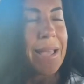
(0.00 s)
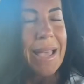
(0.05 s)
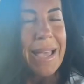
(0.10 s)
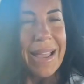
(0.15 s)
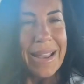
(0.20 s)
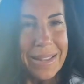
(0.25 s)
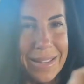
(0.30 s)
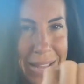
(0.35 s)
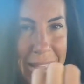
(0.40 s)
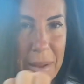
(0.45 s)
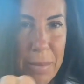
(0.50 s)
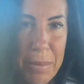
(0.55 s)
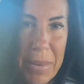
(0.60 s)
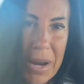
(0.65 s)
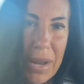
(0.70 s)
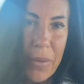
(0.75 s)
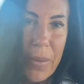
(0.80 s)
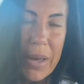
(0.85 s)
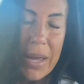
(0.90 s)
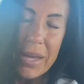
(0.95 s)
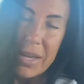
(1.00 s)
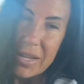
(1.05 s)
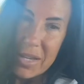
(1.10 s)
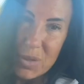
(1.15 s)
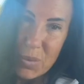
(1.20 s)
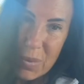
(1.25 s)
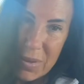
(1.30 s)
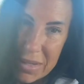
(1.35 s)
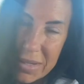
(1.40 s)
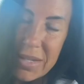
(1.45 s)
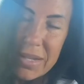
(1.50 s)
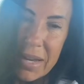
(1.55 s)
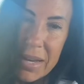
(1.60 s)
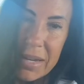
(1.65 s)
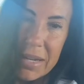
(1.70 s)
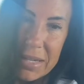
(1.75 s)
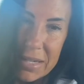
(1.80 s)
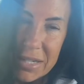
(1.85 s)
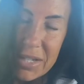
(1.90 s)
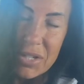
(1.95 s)
And that, by the way, is what
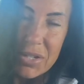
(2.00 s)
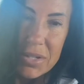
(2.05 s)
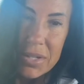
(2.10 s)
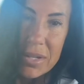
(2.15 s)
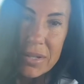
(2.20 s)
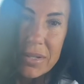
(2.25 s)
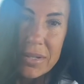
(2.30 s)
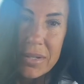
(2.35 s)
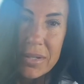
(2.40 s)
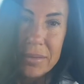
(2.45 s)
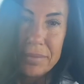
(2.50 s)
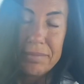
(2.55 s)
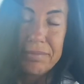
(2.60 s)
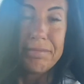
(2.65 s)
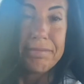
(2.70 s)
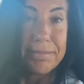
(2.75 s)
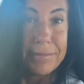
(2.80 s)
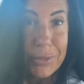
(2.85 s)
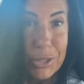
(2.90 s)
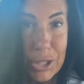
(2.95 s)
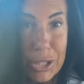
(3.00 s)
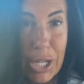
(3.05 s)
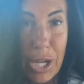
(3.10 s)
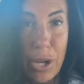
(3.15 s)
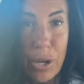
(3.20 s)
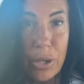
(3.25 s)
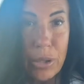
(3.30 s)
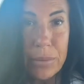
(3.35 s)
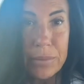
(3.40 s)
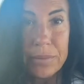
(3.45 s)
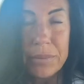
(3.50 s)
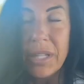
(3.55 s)
society teaches us. So